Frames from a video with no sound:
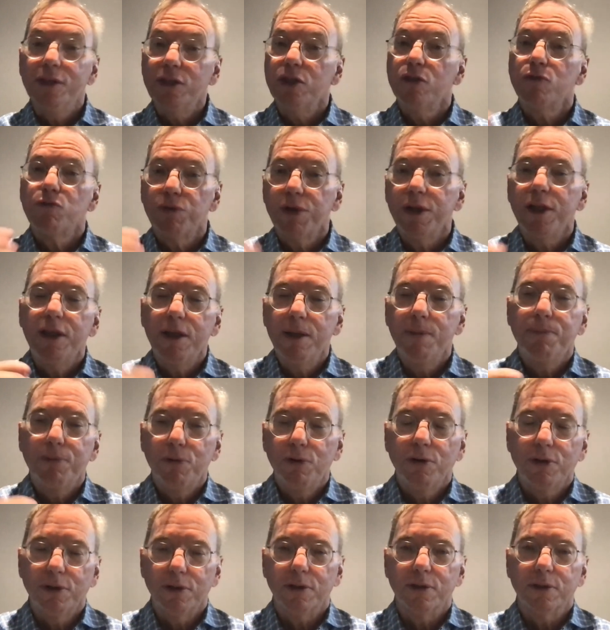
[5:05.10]
And this is really
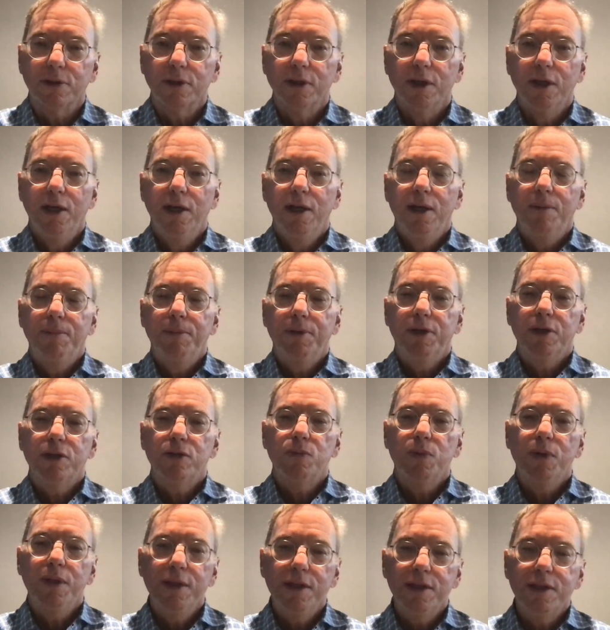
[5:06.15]
important
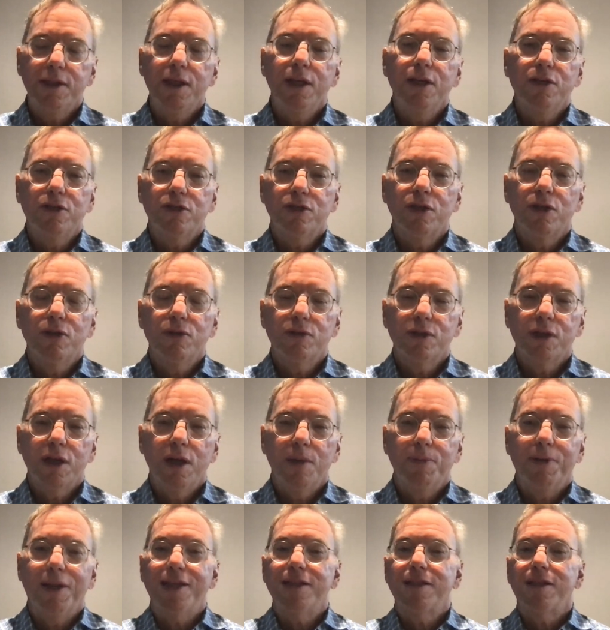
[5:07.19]
because when this thing shows
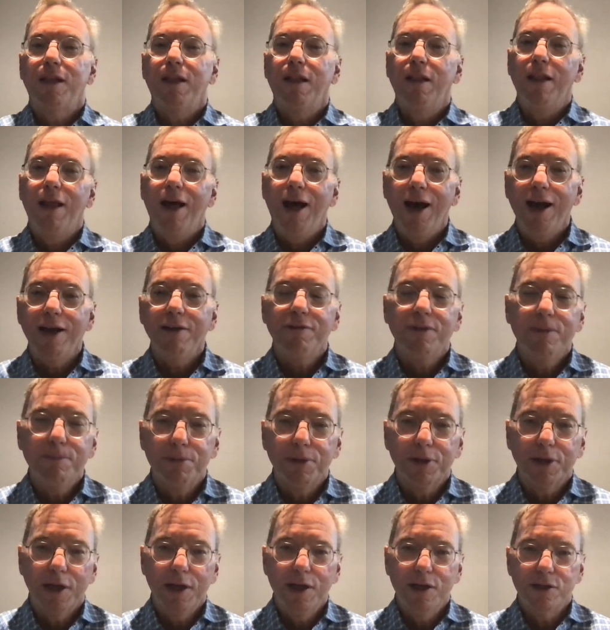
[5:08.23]
up, it has a lot of
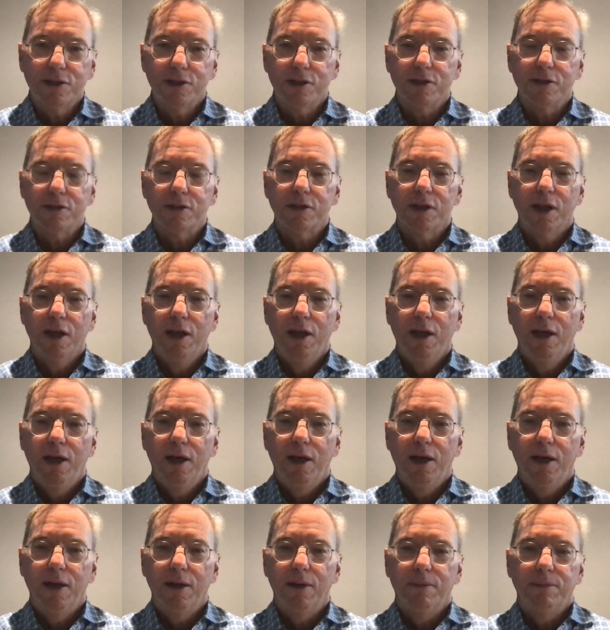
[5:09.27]
implications.
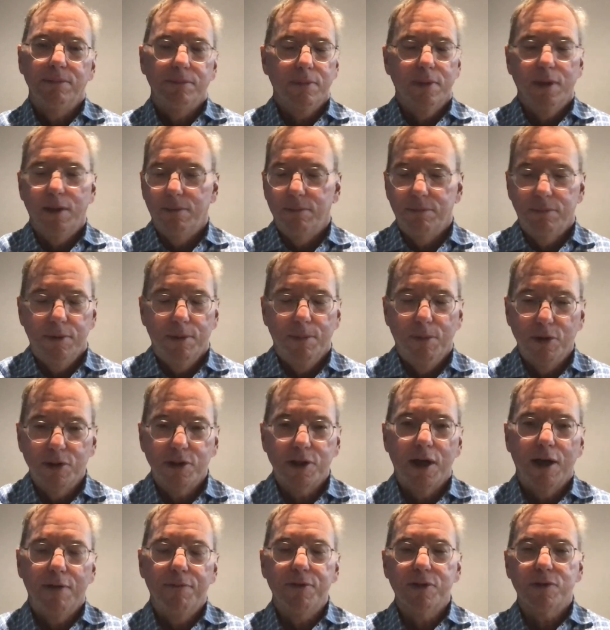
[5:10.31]
The
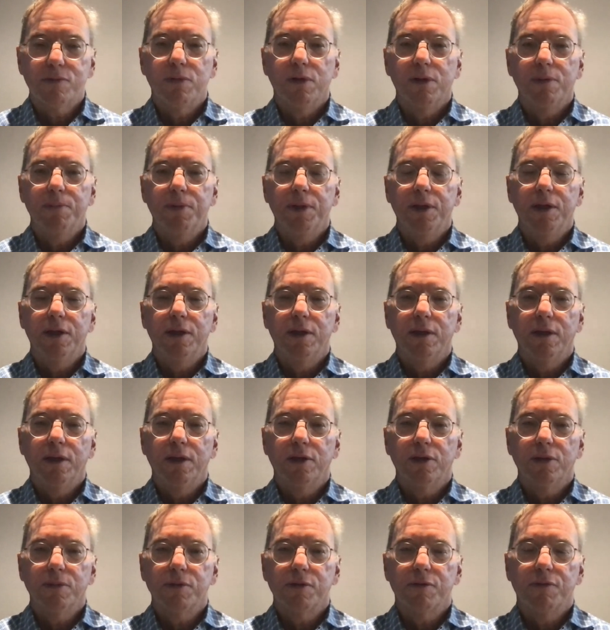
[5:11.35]
most obvious one being
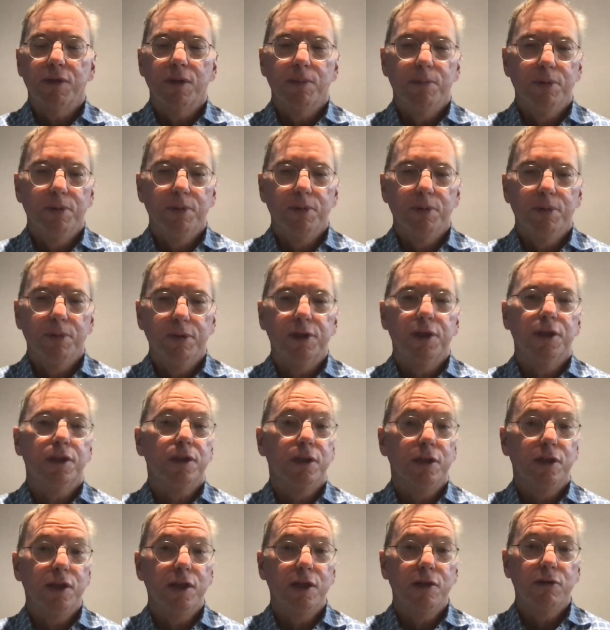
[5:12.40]
in terms of the ability to
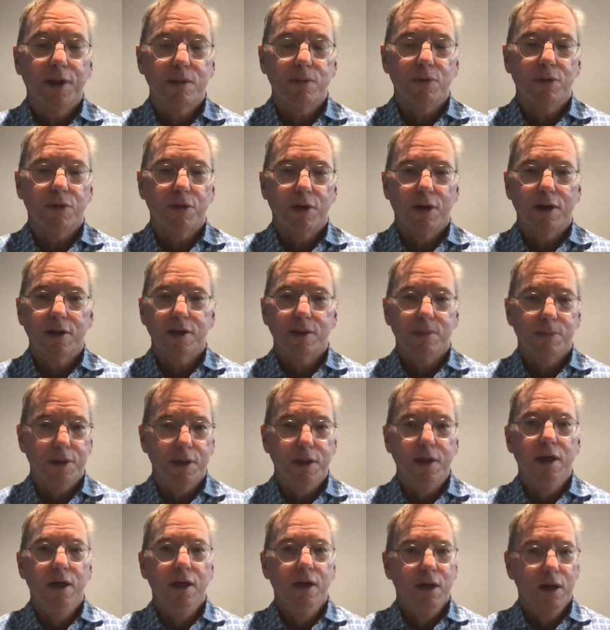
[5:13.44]
decrypt that were thought to
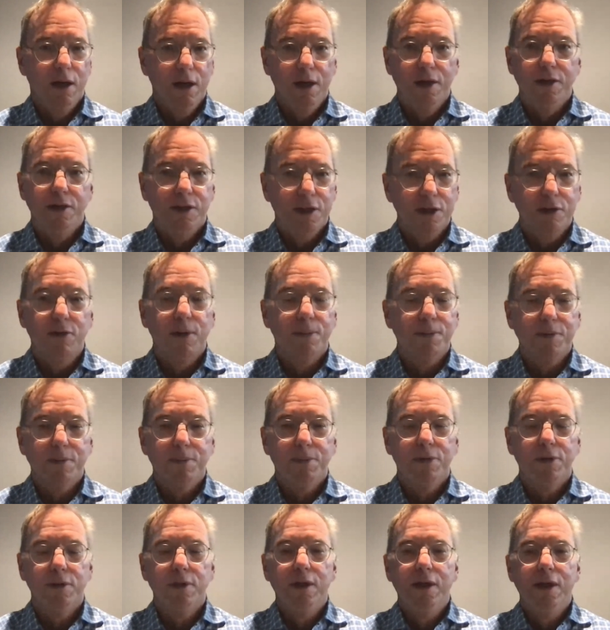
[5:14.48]
be
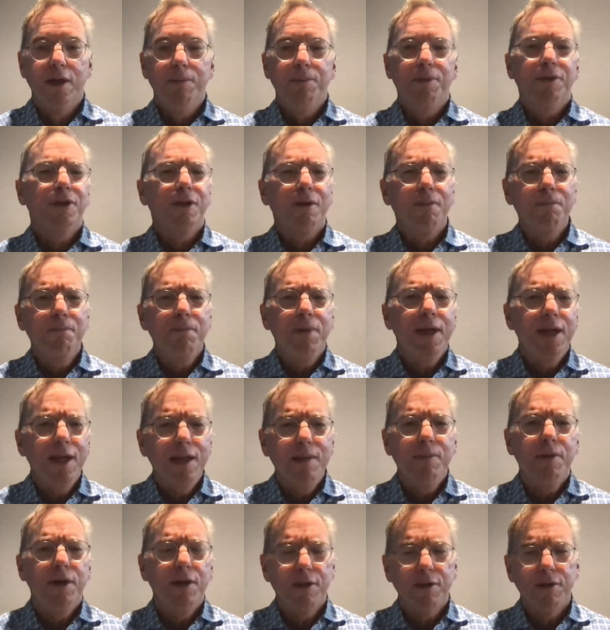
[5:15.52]
undecryptable. But there are
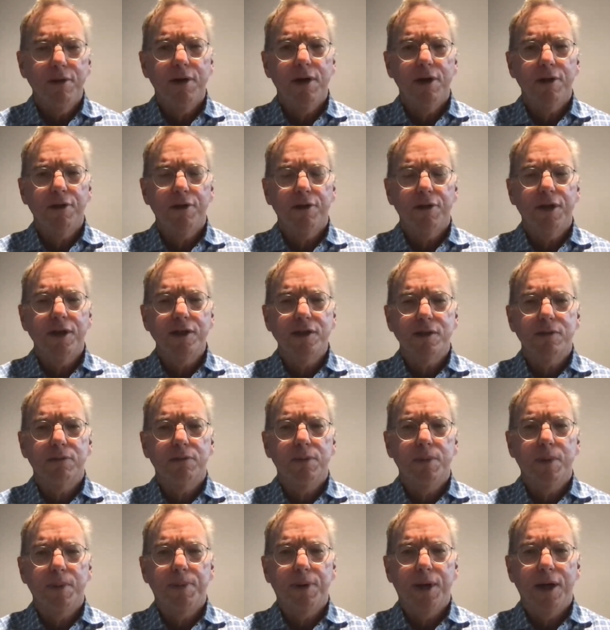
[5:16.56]
many other things that
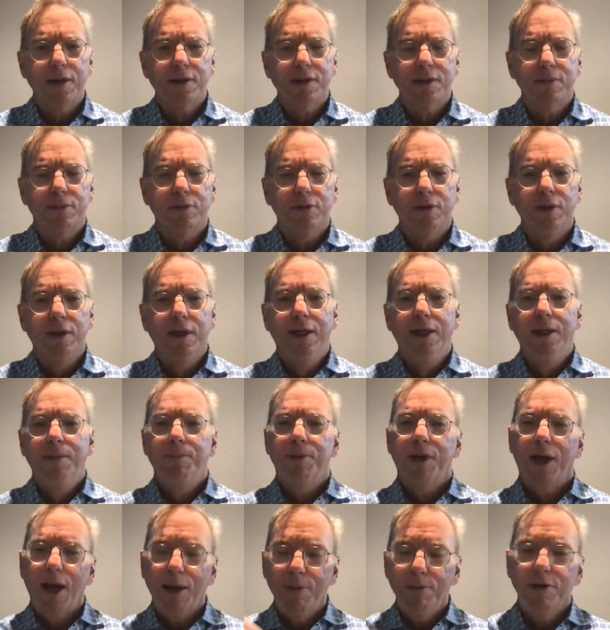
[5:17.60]
will be possible.
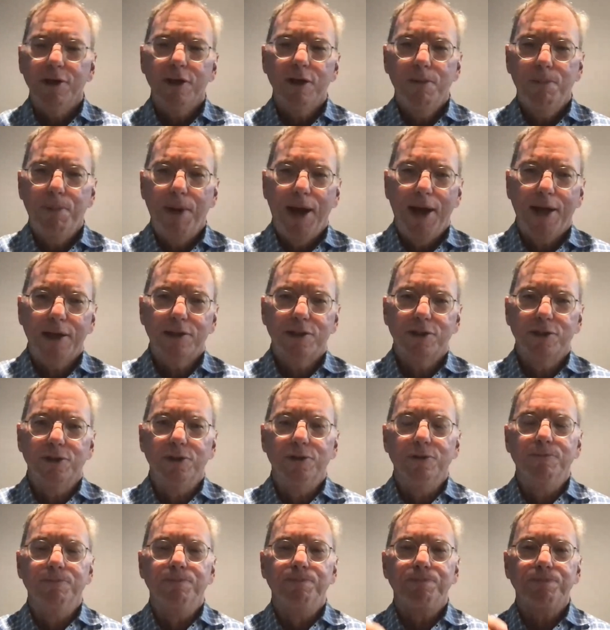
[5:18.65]
But I want to go back
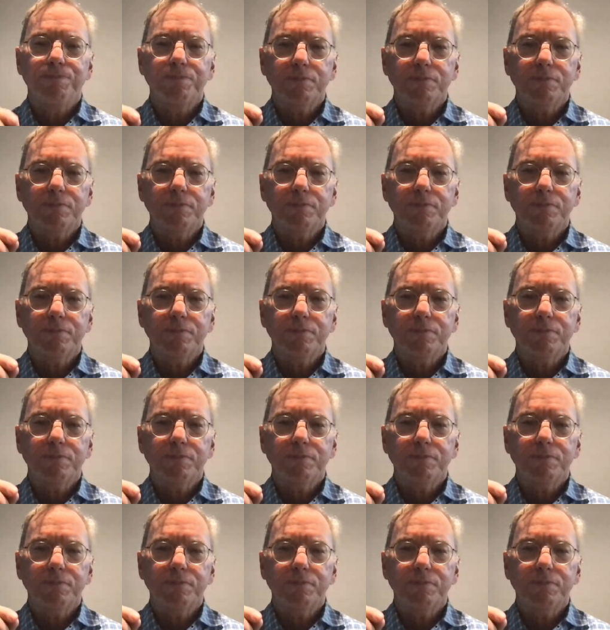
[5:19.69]
to